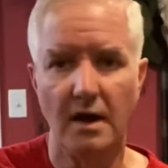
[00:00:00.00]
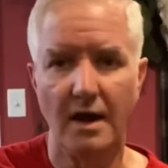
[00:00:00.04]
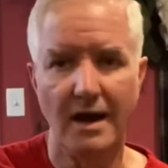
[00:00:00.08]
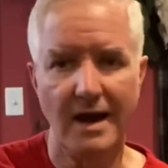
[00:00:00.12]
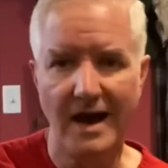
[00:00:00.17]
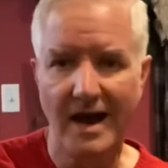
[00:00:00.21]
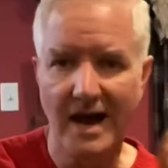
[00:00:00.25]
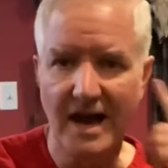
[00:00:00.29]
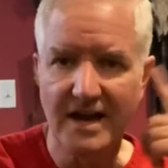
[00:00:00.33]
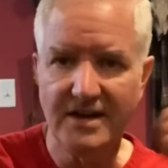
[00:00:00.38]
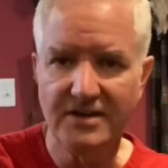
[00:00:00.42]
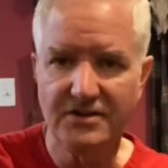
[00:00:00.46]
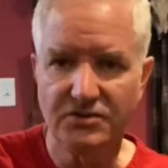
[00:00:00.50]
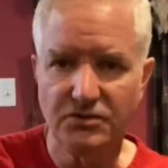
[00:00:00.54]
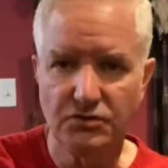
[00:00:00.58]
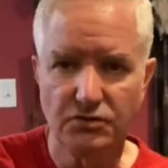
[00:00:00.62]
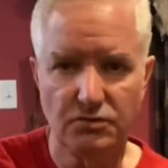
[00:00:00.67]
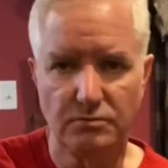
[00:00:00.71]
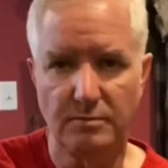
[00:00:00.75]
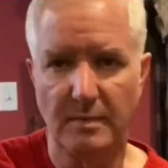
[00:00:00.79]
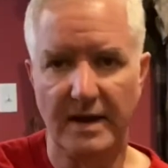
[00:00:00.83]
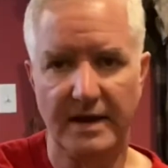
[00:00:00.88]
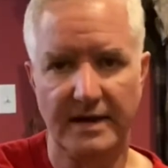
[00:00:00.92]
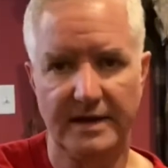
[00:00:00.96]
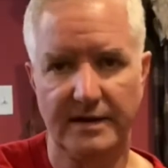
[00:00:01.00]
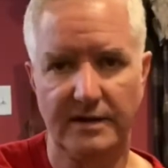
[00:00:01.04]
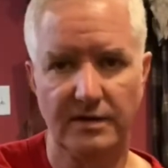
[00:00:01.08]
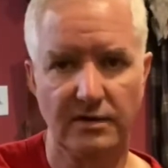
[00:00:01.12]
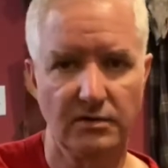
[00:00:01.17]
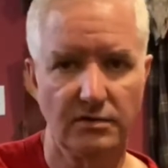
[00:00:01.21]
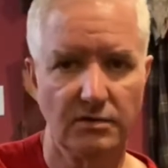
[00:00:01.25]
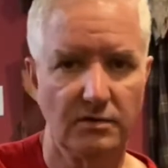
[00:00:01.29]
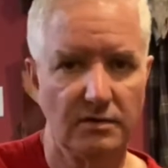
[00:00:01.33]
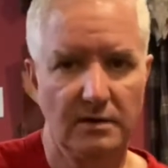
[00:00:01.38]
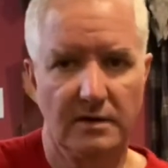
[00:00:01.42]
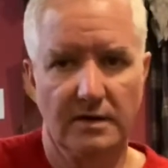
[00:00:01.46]
I just used my
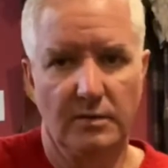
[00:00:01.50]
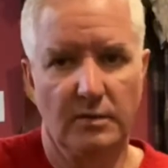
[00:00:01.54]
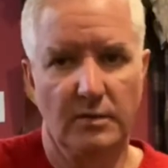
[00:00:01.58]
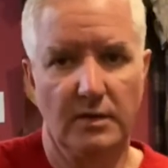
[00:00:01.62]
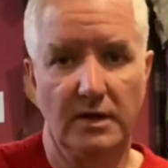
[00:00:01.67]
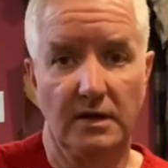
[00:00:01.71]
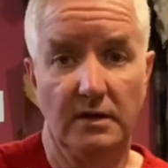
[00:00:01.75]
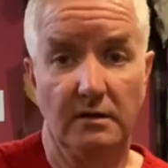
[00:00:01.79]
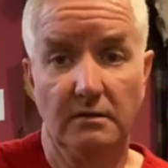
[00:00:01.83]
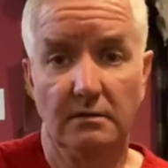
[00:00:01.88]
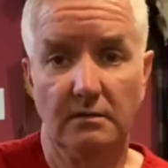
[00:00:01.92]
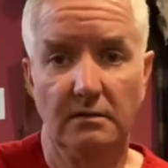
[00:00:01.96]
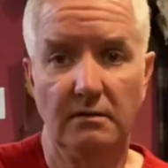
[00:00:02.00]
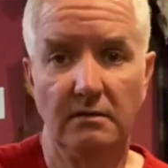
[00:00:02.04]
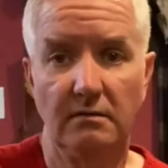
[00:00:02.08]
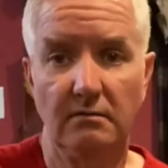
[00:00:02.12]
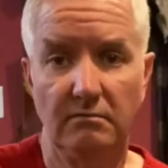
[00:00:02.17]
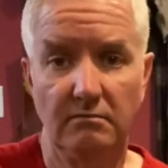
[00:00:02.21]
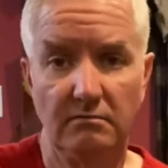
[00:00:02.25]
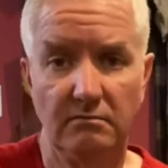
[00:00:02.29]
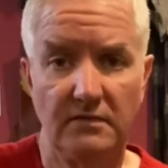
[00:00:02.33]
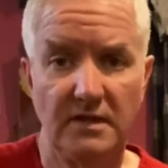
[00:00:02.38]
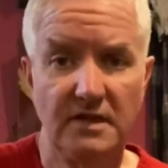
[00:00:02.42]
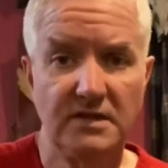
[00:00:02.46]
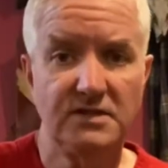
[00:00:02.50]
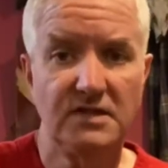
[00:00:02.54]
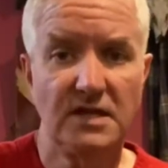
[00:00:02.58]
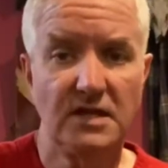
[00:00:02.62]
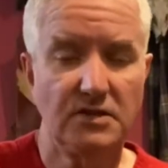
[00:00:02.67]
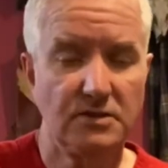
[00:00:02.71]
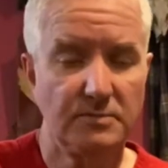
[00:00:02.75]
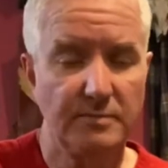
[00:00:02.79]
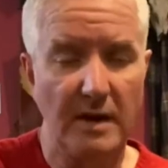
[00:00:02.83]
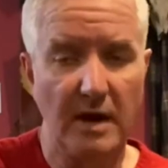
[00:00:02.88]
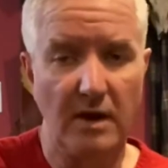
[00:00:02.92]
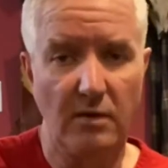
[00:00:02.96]
ear and went, that sounds
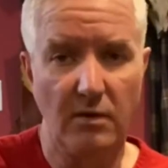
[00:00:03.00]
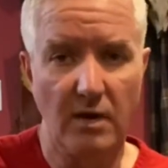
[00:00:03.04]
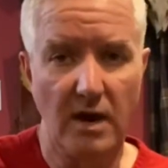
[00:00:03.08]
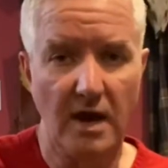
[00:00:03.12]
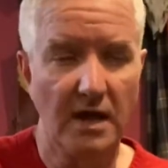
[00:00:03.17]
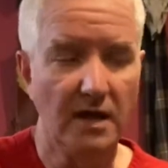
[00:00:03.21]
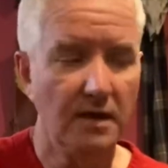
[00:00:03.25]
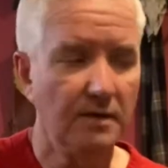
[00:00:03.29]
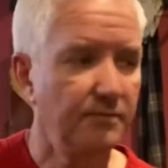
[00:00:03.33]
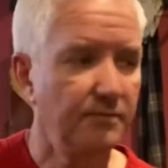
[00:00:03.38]
about right.